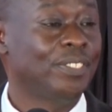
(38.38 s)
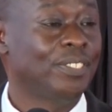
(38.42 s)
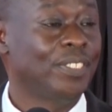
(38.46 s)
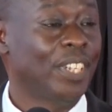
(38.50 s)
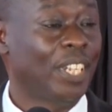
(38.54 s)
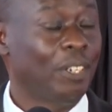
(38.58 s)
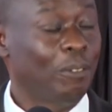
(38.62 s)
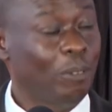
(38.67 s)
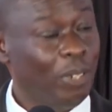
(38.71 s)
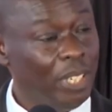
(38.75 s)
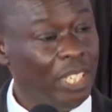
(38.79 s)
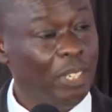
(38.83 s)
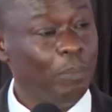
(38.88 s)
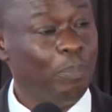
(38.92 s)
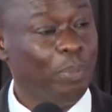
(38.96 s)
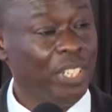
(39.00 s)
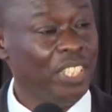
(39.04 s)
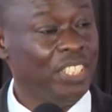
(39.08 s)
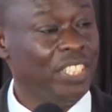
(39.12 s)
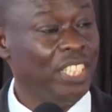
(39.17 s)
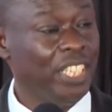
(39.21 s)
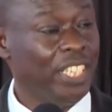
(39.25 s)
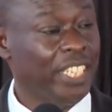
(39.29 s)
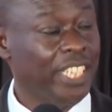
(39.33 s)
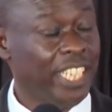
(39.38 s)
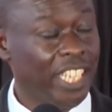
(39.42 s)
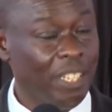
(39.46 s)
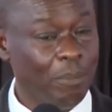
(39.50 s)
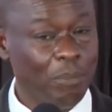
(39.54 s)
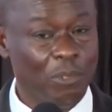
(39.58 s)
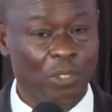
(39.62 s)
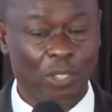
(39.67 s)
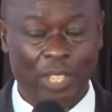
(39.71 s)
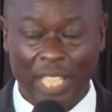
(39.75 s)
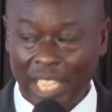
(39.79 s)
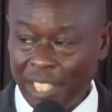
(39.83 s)
And when the president
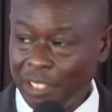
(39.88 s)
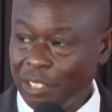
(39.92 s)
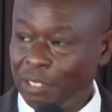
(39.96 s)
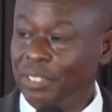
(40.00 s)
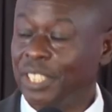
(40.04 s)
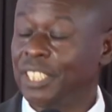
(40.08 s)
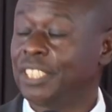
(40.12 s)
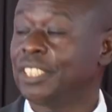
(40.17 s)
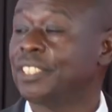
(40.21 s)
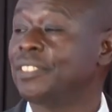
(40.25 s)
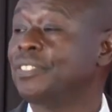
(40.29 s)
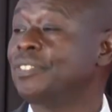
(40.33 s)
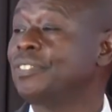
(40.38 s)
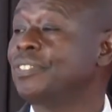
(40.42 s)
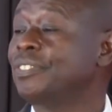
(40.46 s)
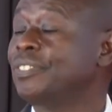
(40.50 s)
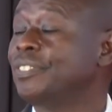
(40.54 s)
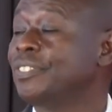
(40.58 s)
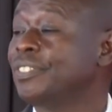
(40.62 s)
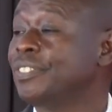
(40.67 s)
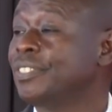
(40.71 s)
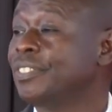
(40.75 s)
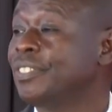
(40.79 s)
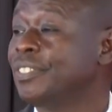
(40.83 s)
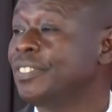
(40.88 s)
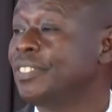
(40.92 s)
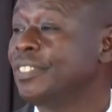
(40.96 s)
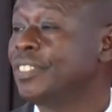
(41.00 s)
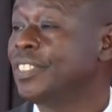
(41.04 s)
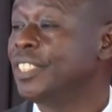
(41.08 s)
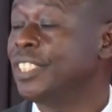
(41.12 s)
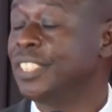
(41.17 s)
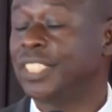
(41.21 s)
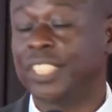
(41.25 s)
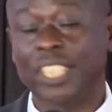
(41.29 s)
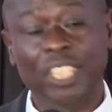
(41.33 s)
came to learn of it,
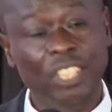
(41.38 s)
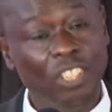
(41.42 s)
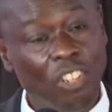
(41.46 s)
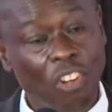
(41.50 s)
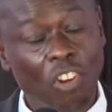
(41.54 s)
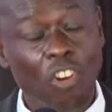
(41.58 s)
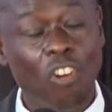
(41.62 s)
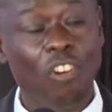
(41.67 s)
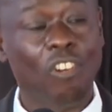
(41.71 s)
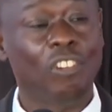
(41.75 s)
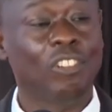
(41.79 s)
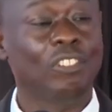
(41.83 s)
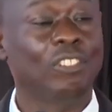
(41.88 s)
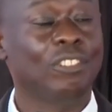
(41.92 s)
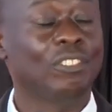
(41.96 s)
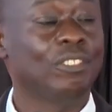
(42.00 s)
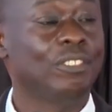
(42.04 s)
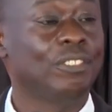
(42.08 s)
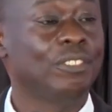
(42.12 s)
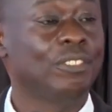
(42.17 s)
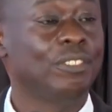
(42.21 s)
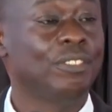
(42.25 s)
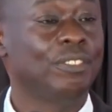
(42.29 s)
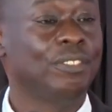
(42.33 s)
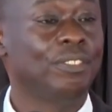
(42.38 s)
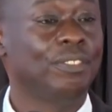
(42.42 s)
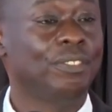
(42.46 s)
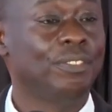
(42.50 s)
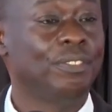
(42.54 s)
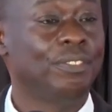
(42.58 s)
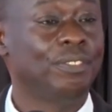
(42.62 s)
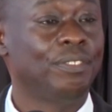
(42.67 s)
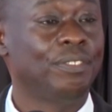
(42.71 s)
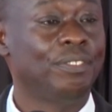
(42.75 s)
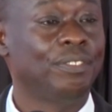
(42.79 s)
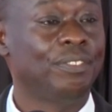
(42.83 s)
he said, no,
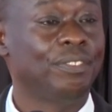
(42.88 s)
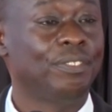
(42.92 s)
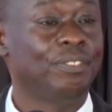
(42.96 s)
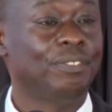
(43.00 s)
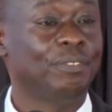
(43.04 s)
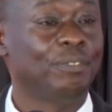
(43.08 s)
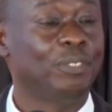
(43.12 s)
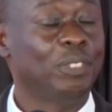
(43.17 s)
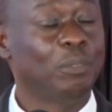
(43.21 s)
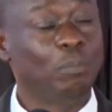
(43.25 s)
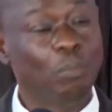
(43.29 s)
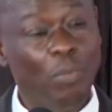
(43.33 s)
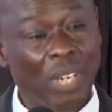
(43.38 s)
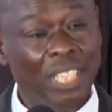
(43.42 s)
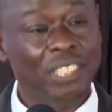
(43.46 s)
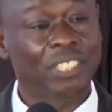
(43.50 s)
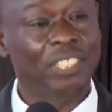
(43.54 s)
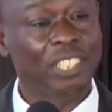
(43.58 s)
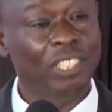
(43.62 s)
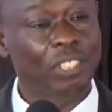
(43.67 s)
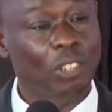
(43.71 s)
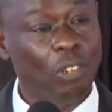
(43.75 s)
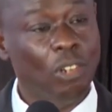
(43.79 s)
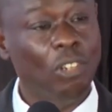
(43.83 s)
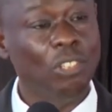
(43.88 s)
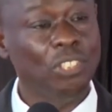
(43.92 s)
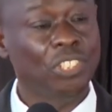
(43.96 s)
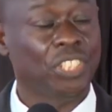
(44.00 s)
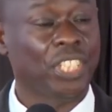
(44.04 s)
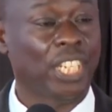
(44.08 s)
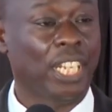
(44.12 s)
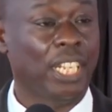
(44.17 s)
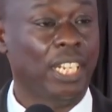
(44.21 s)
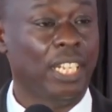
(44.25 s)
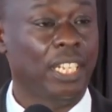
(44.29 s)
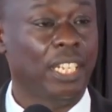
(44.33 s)
we must
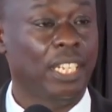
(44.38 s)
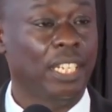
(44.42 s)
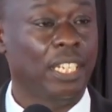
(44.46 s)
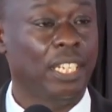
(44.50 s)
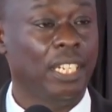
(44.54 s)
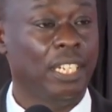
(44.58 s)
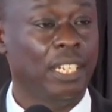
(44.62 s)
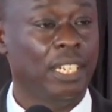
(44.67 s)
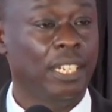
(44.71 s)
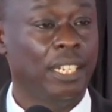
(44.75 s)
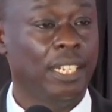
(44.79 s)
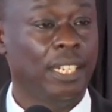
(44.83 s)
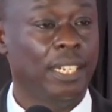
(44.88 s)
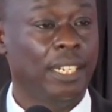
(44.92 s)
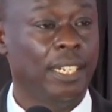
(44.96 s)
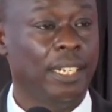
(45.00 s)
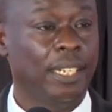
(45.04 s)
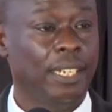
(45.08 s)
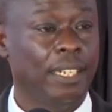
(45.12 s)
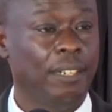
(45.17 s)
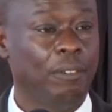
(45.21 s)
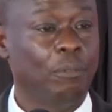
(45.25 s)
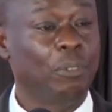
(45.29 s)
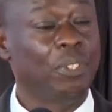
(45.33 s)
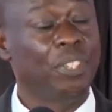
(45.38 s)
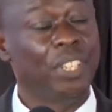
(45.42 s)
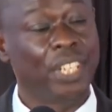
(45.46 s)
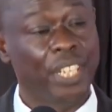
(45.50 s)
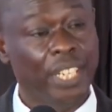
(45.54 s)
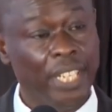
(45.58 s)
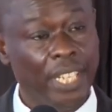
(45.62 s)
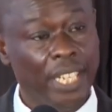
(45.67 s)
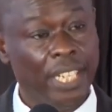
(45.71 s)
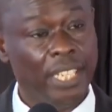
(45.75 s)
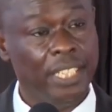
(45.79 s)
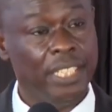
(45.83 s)
reconcile with the
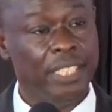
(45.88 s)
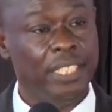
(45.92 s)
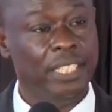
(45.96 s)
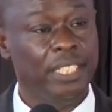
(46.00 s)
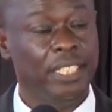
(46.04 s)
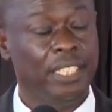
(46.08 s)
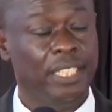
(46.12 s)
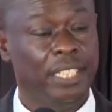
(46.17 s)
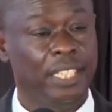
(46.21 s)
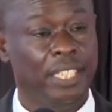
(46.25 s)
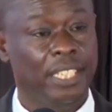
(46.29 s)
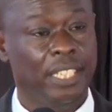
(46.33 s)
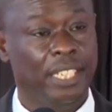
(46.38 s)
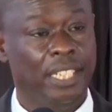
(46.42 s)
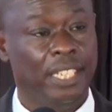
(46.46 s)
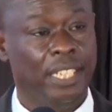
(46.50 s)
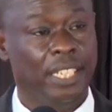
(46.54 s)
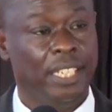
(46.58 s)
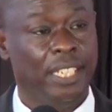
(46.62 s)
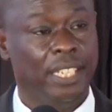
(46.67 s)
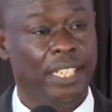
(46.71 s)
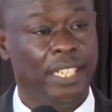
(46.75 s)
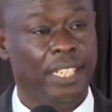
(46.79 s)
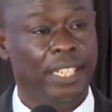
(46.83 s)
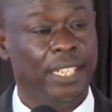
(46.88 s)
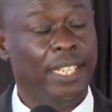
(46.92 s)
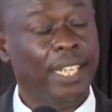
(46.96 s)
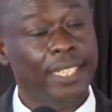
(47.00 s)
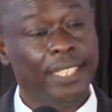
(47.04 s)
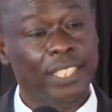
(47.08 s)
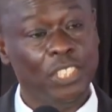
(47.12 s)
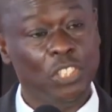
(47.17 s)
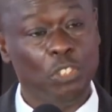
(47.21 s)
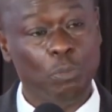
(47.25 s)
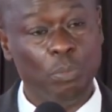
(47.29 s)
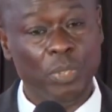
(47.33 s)
reality
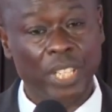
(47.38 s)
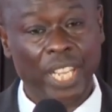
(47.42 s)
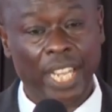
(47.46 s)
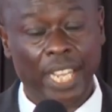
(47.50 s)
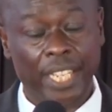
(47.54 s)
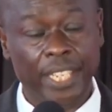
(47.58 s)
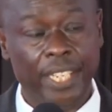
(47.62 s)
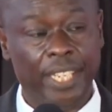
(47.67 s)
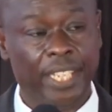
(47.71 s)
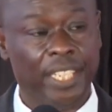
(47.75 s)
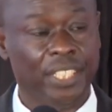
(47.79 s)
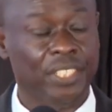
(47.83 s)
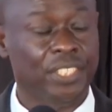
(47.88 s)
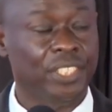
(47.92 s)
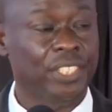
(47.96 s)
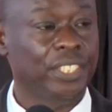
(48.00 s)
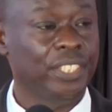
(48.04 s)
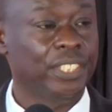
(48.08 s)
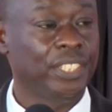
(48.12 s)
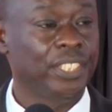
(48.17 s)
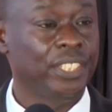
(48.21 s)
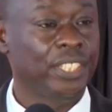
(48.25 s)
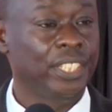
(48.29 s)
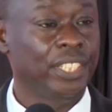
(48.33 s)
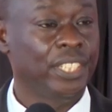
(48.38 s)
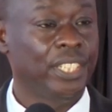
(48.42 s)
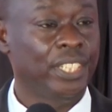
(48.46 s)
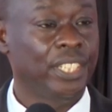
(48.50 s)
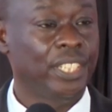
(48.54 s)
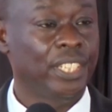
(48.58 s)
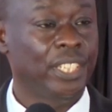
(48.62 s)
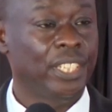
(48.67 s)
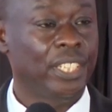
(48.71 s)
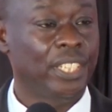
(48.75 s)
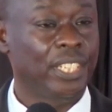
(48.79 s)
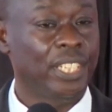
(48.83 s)
that is behind us.
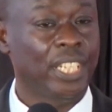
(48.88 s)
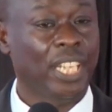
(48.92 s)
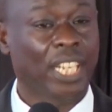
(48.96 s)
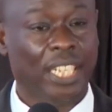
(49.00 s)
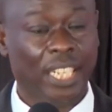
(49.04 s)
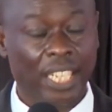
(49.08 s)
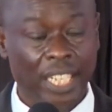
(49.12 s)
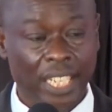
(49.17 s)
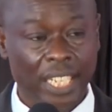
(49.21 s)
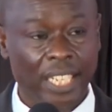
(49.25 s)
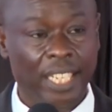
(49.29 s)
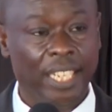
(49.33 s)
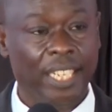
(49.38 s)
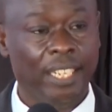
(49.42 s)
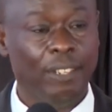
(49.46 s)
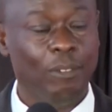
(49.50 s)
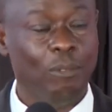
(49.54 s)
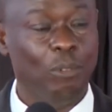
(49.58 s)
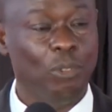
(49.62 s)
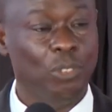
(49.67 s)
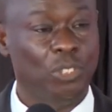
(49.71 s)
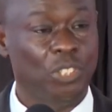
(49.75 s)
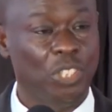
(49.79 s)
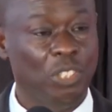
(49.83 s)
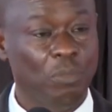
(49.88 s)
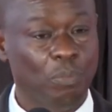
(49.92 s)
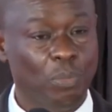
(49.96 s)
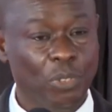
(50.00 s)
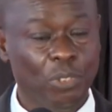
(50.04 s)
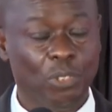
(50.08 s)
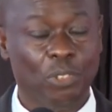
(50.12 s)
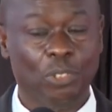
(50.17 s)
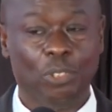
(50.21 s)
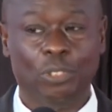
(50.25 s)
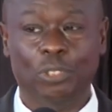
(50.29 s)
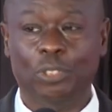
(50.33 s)
That lady who was in
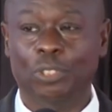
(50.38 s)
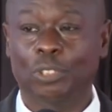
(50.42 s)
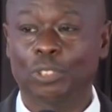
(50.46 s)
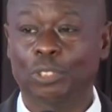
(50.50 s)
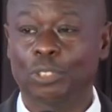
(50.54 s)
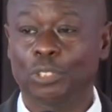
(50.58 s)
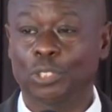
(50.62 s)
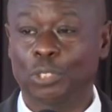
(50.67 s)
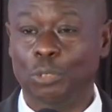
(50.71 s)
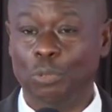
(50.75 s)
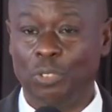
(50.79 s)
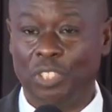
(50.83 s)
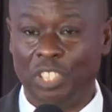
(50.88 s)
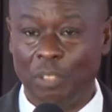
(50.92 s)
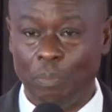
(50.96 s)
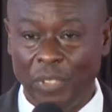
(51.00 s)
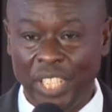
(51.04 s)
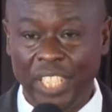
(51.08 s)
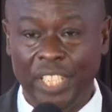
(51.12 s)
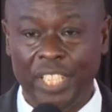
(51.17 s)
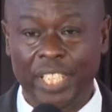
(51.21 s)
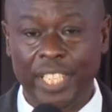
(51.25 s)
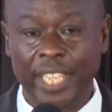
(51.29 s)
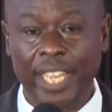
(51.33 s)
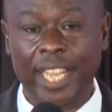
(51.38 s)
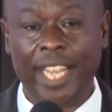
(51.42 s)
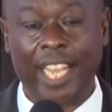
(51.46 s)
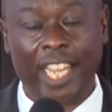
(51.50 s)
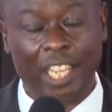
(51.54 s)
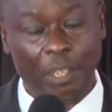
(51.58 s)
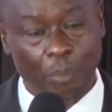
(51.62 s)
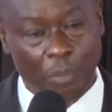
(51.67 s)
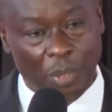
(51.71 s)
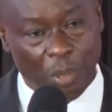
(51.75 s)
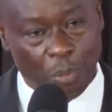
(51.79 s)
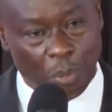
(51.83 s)
protocol should remain there
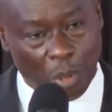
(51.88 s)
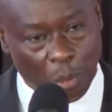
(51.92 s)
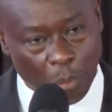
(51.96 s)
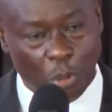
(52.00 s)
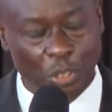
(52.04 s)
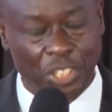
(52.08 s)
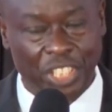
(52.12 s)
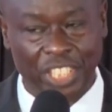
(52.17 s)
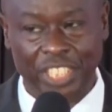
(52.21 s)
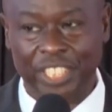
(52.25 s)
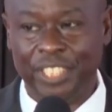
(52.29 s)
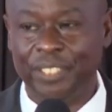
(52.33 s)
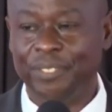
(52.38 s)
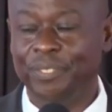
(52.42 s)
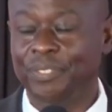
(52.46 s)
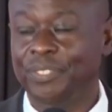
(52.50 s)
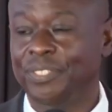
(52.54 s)
and be promoted.